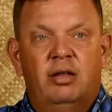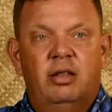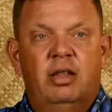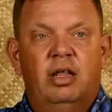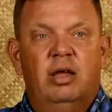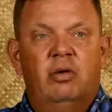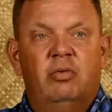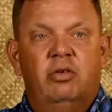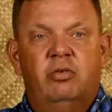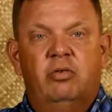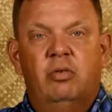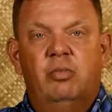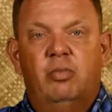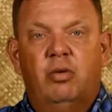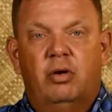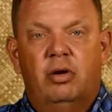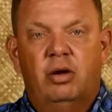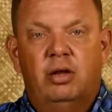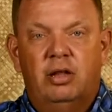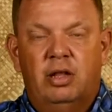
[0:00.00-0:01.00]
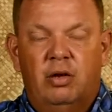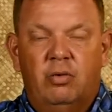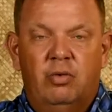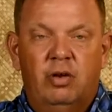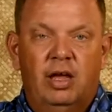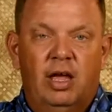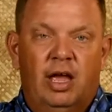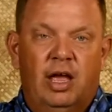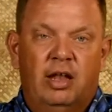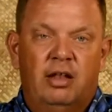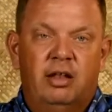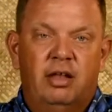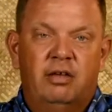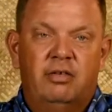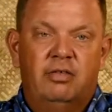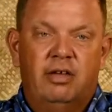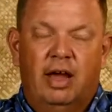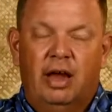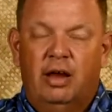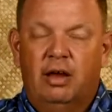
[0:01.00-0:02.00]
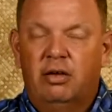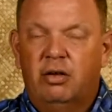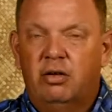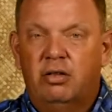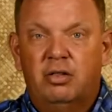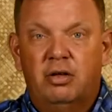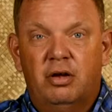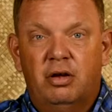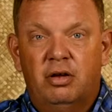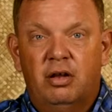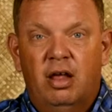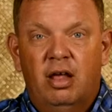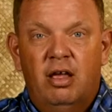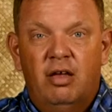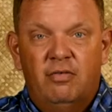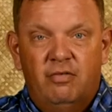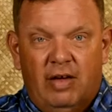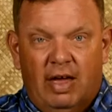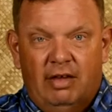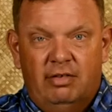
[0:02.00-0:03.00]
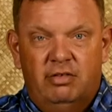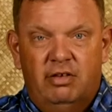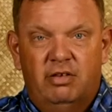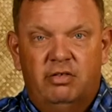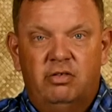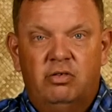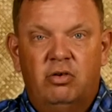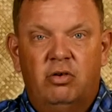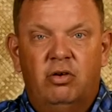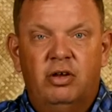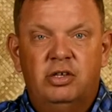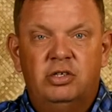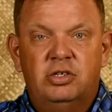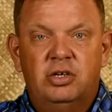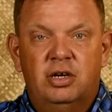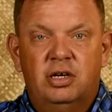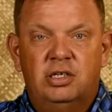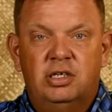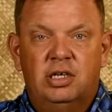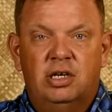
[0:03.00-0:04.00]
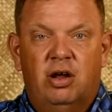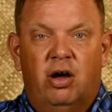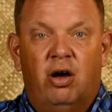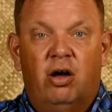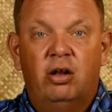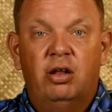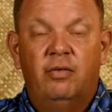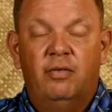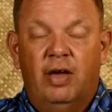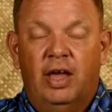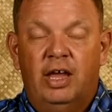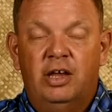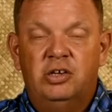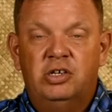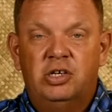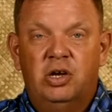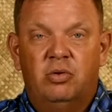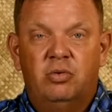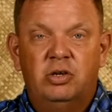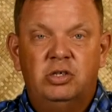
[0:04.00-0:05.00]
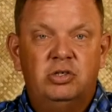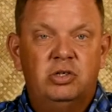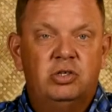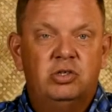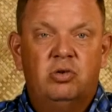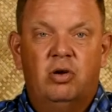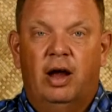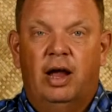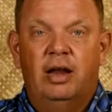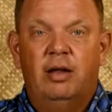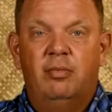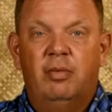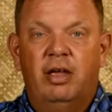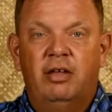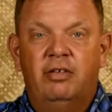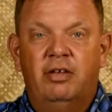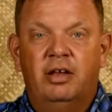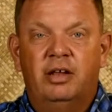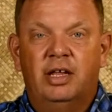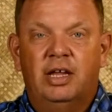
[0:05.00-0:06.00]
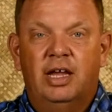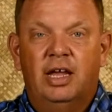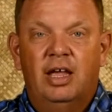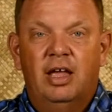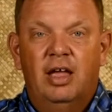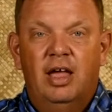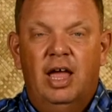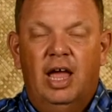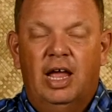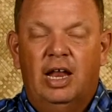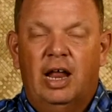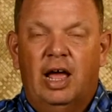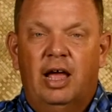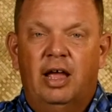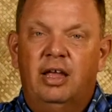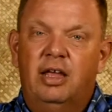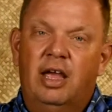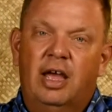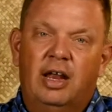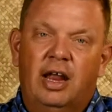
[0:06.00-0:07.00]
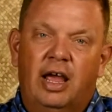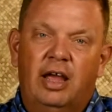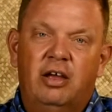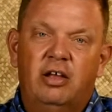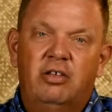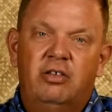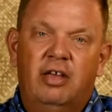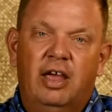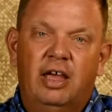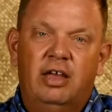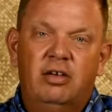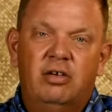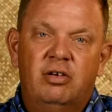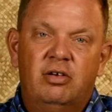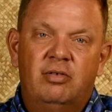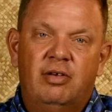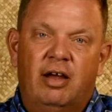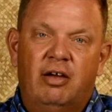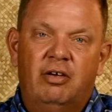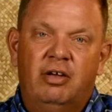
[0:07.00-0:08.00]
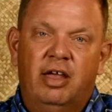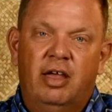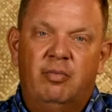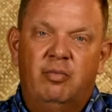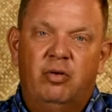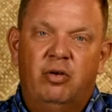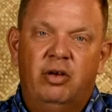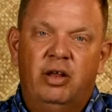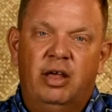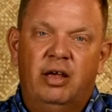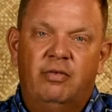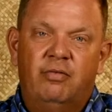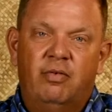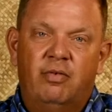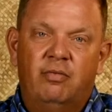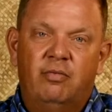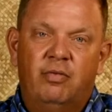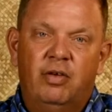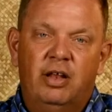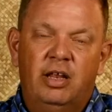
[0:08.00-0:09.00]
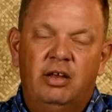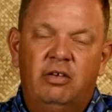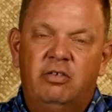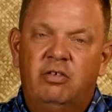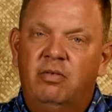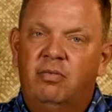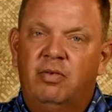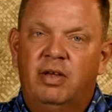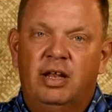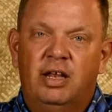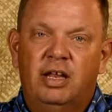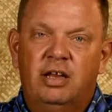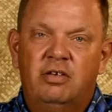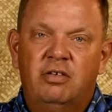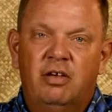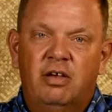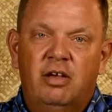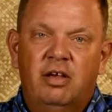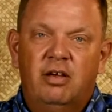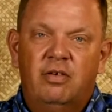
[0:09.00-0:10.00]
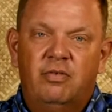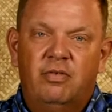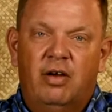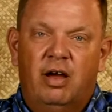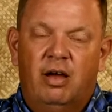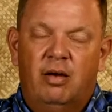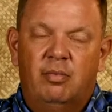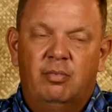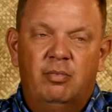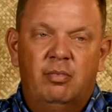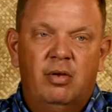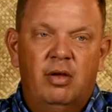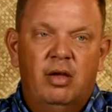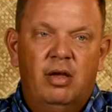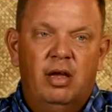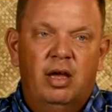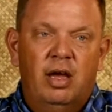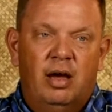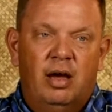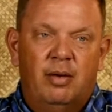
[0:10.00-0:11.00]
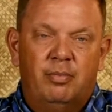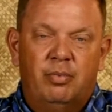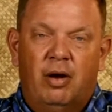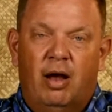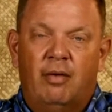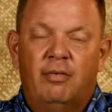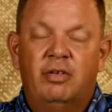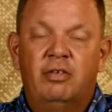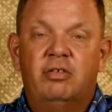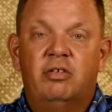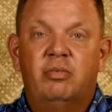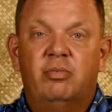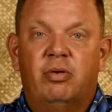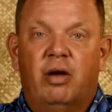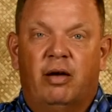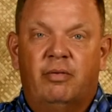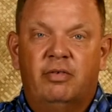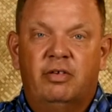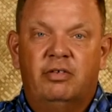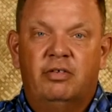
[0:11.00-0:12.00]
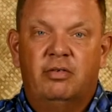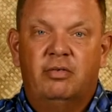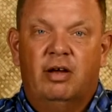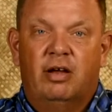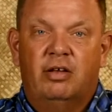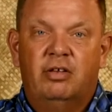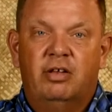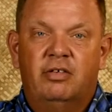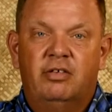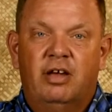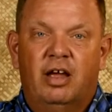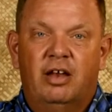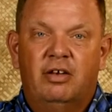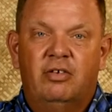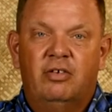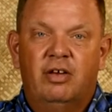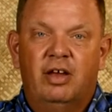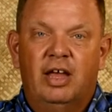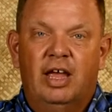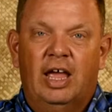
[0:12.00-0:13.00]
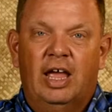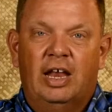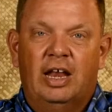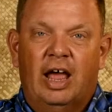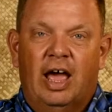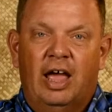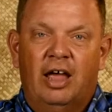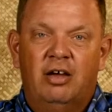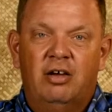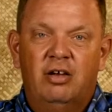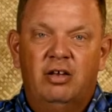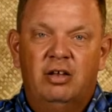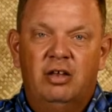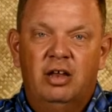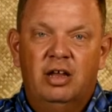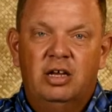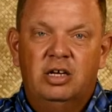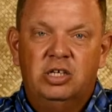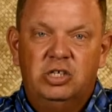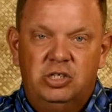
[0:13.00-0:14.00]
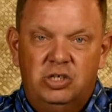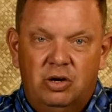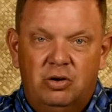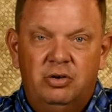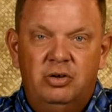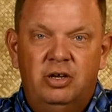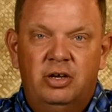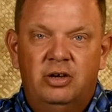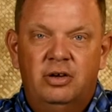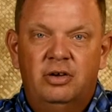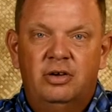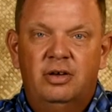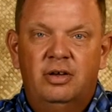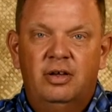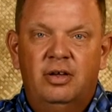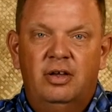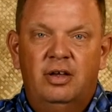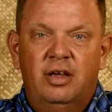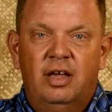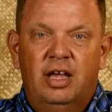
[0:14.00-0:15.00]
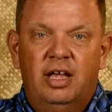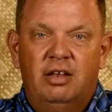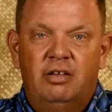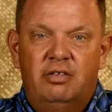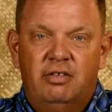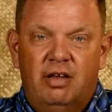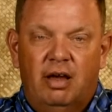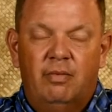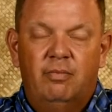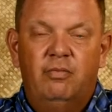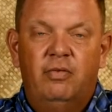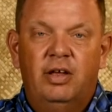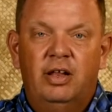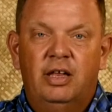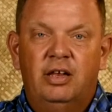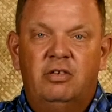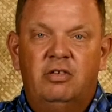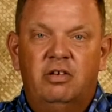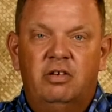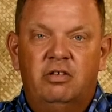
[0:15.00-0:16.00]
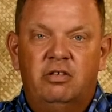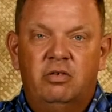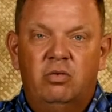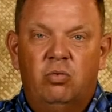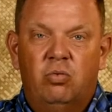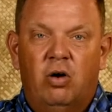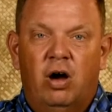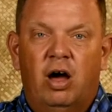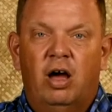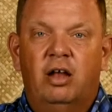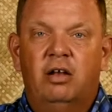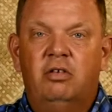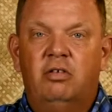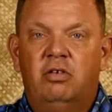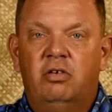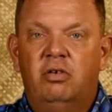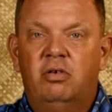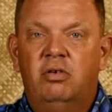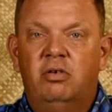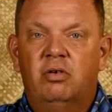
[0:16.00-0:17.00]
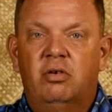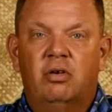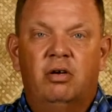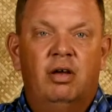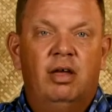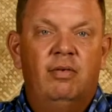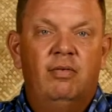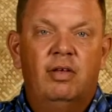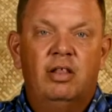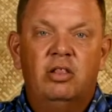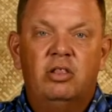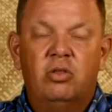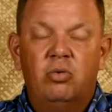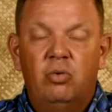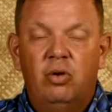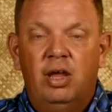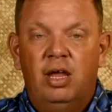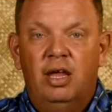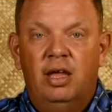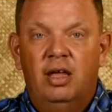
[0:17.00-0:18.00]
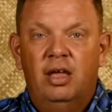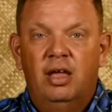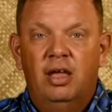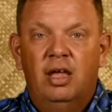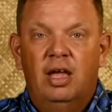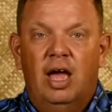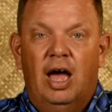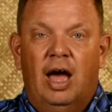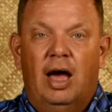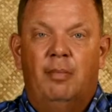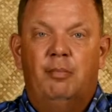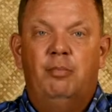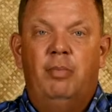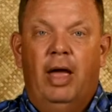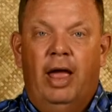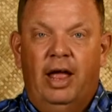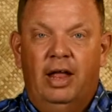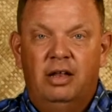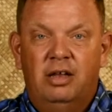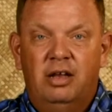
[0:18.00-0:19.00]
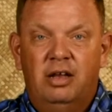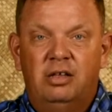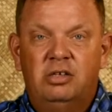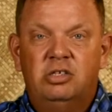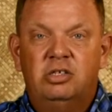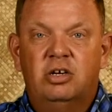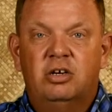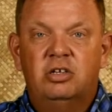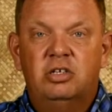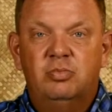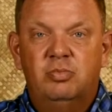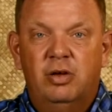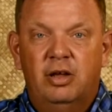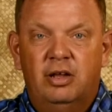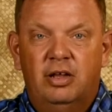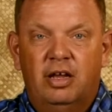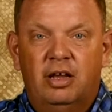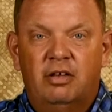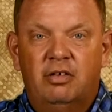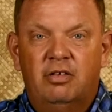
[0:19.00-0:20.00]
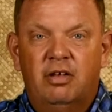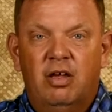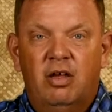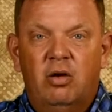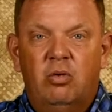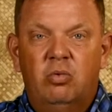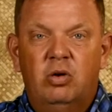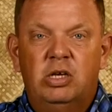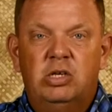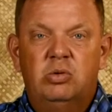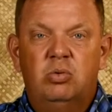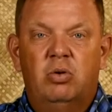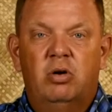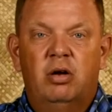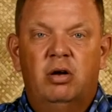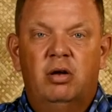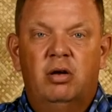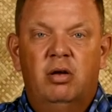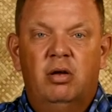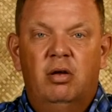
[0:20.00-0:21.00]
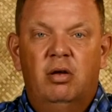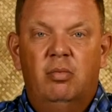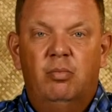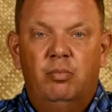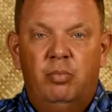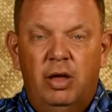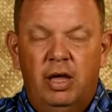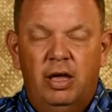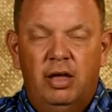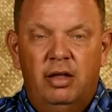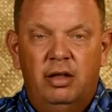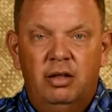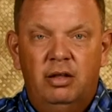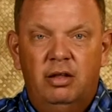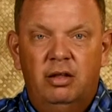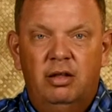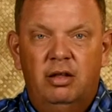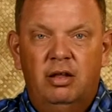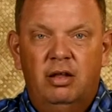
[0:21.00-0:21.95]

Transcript: it was reported that we had the second or third fastest growing church in all of Asia, which is quite amazingly. And yet I could take you around Cambodia from village to village, from province to province around this country, and I could show you in some villages 1, 2, or even 3 abandoned church buildings, which were built